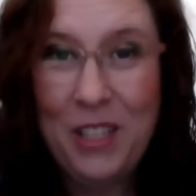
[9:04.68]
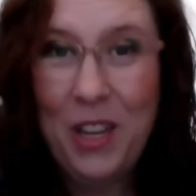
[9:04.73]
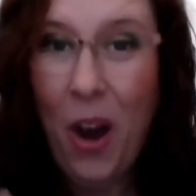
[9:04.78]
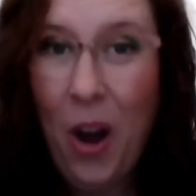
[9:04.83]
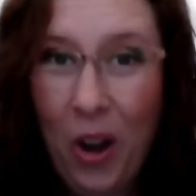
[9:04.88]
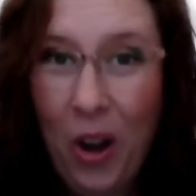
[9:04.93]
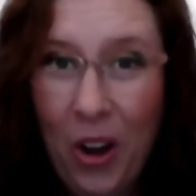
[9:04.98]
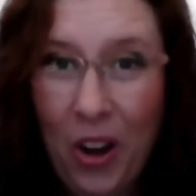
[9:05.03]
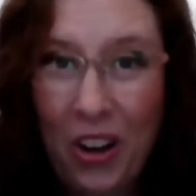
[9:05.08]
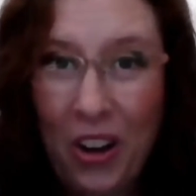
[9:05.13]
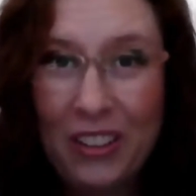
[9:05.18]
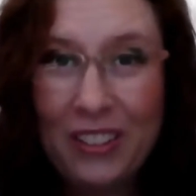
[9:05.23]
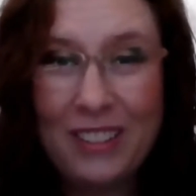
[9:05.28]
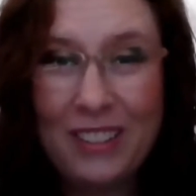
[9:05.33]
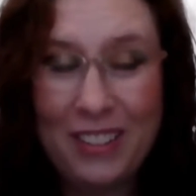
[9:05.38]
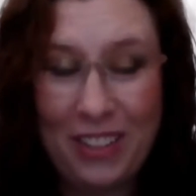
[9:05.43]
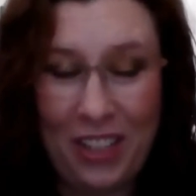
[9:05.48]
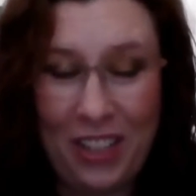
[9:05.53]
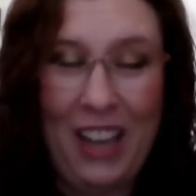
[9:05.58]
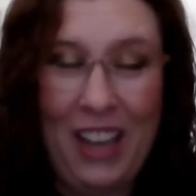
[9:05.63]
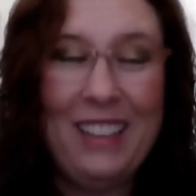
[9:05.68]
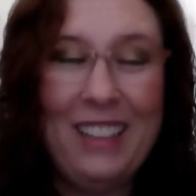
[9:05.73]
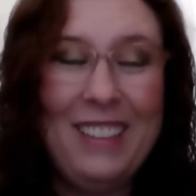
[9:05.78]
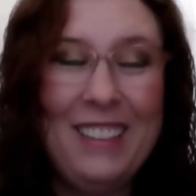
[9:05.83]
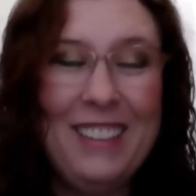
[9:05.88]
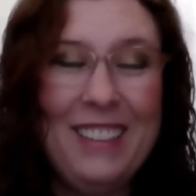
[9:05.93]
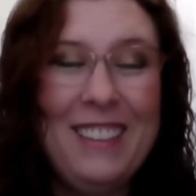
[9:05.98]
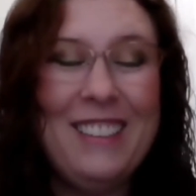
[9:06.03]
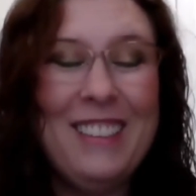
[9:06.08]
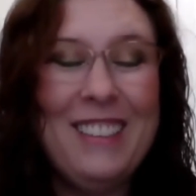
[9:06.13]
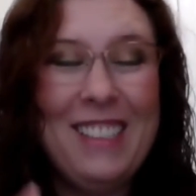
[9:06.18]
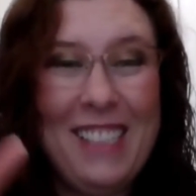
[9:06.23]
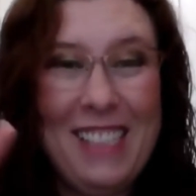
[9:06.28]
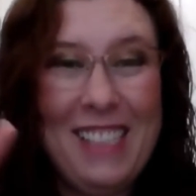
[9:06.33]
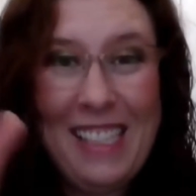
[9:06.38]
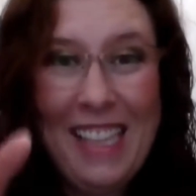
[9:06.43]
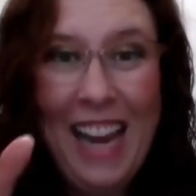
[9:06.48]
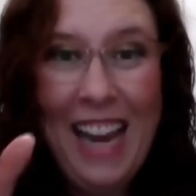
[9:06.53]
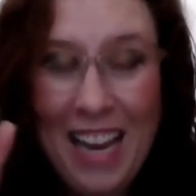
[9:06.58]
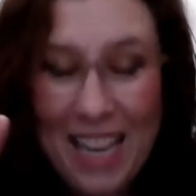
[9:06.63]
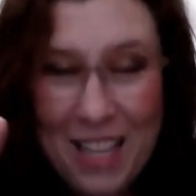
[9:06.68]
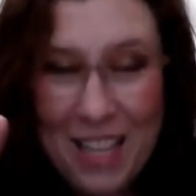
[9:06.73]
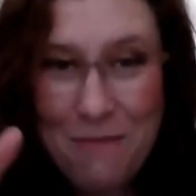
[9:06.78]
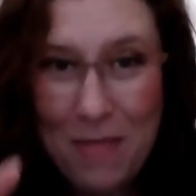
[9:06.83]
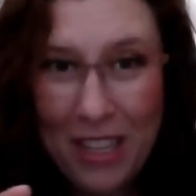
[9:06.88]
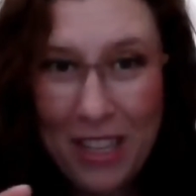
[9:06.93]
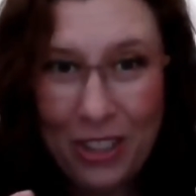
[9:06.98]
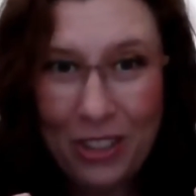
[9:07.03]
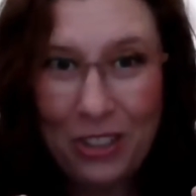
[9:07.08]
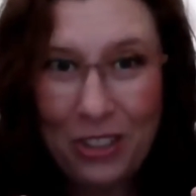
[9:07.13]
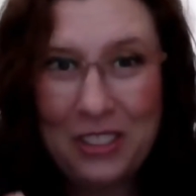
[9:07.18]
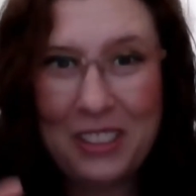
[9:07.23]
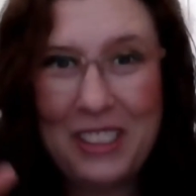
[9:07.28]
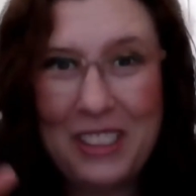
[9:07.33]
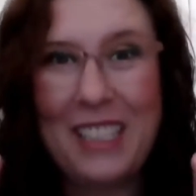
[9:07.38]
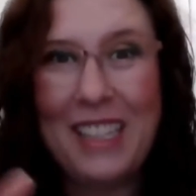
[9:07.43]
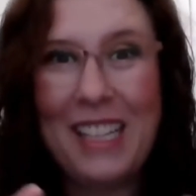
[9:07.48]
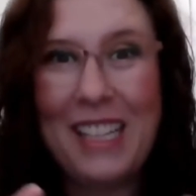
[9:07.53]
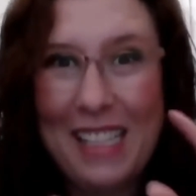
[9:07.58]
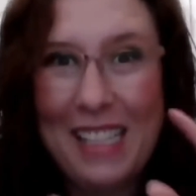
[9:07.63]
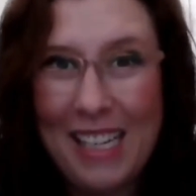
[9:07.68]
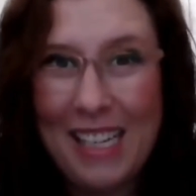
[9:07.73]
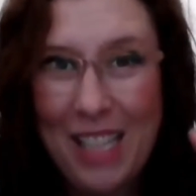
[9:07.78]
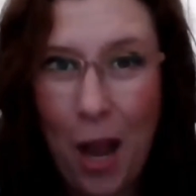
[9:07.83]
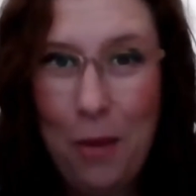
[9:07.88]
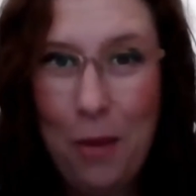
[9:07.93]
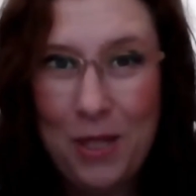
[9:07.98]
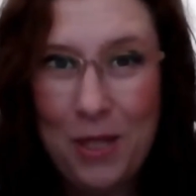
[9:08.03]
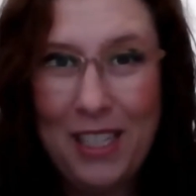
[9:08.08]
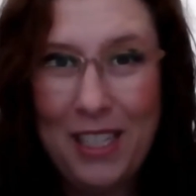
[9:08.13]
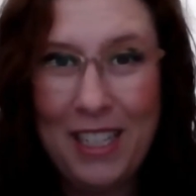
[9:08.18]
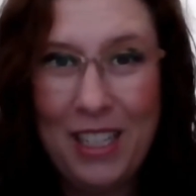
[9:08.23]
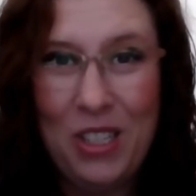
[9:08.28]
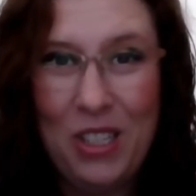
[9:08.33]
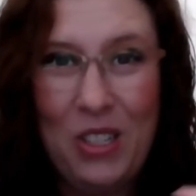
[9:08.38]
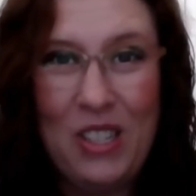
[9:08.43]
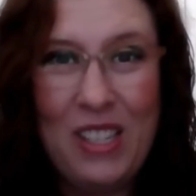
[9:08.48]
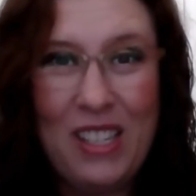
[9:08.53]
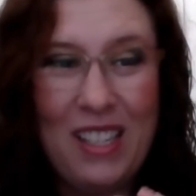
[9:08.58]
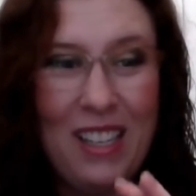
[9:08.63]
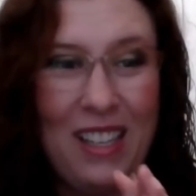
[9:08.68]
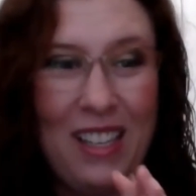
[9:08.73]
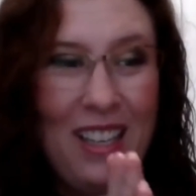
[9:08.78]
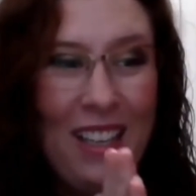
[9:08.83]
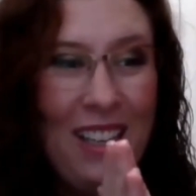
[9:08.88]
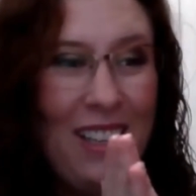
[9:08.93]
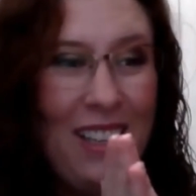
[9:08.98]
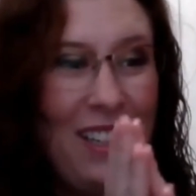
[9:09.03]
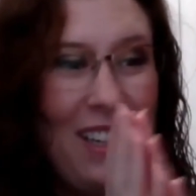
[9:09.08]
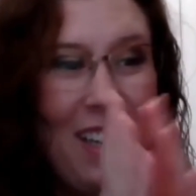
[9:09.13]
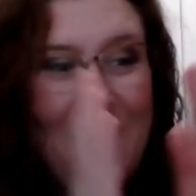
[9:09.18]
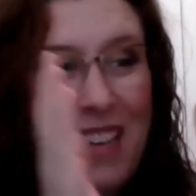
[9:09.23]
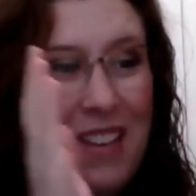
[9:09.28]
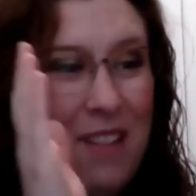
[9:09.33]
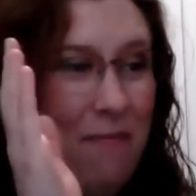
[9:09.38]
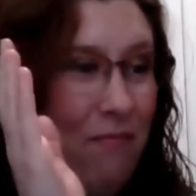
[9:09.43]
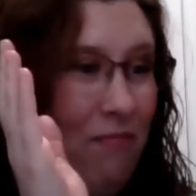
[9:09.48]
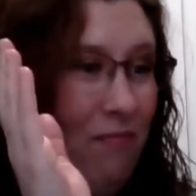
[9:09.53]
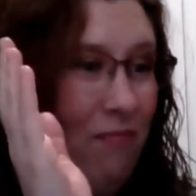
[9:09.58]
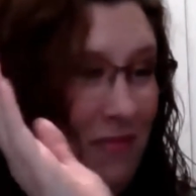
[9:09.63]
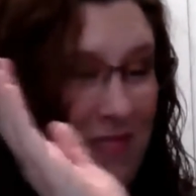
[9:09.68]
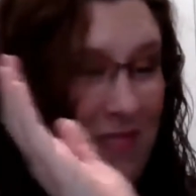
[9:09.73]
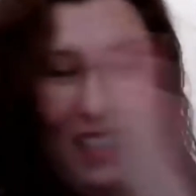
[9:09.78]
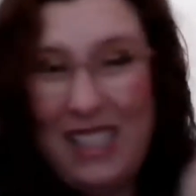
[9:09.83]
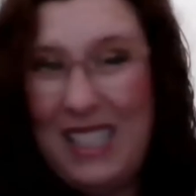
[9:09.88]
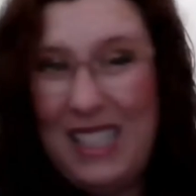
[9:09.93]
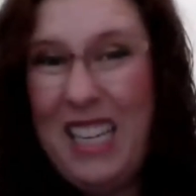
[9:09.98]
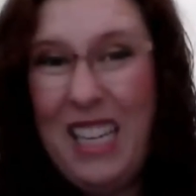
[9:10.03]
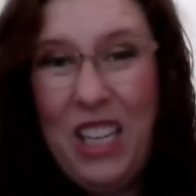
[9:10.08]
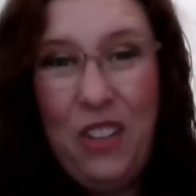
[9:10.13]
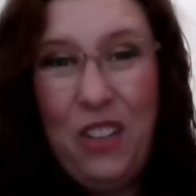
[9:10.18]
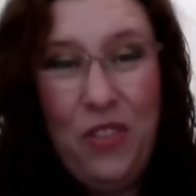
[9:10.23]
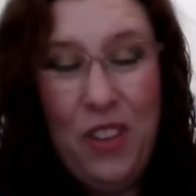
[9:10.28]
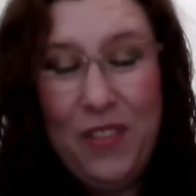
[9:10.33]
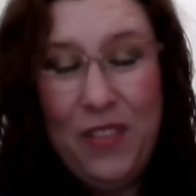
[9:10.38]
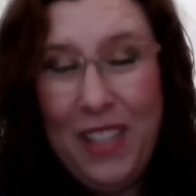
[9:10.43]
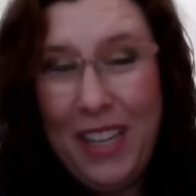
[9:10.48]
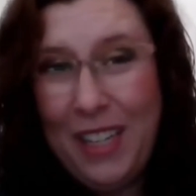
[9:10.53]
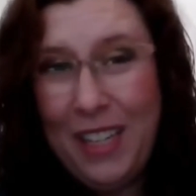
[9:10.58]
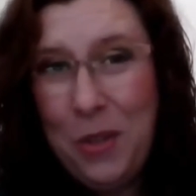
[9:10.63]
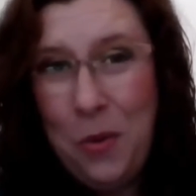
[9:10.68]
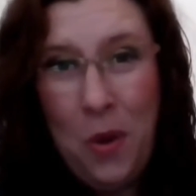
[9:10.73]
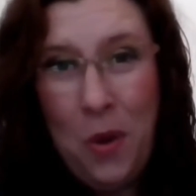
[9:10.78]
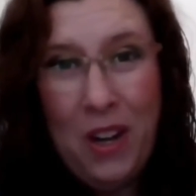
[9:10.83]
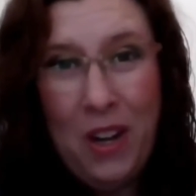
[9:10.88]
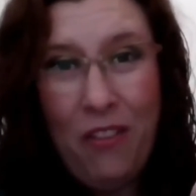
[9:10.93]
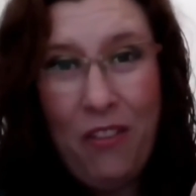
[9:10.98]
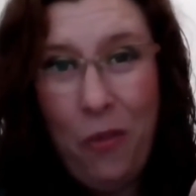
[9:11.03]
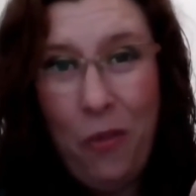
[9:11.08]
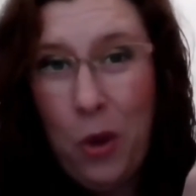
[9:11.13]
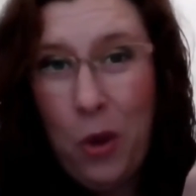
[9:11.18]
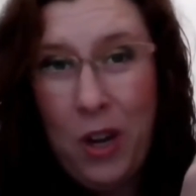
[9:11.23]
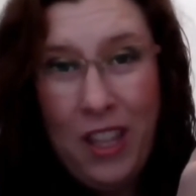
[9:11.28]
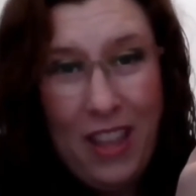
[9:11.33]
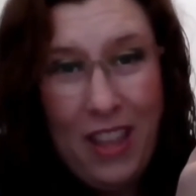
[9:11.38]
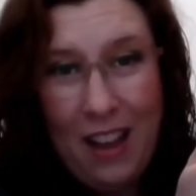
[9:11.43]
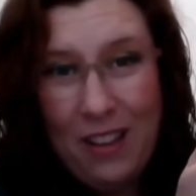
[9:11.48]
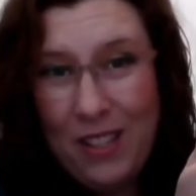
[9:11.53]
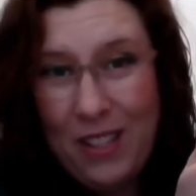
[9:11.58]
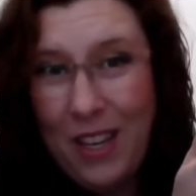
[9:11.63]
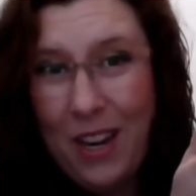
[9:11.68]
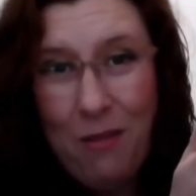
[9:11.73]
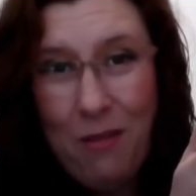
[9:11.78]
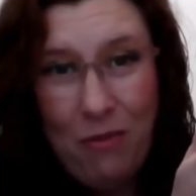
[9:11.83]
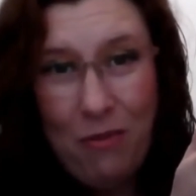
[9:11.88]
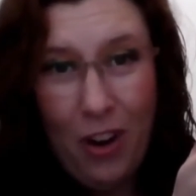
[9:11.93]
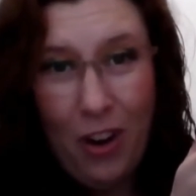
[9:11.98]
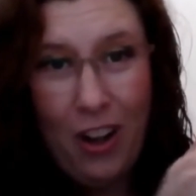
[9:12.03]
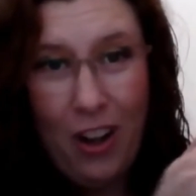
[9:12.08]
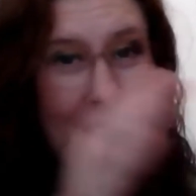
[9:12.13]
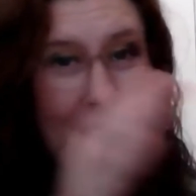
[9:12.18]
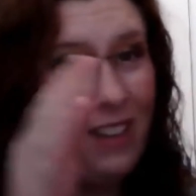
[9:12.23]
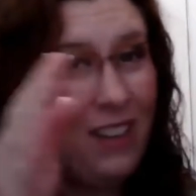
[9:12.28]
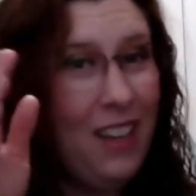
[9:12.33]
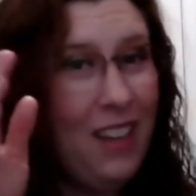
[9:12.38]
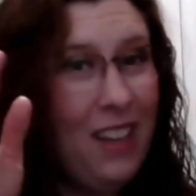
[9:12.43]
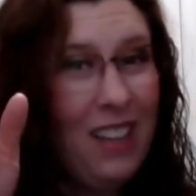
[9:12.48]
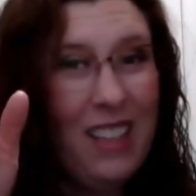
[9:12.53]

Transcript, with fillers: y'all, okay, to stay in the middle, get these lease option deals, get ten, fifteen, twenty, forty thousand up front.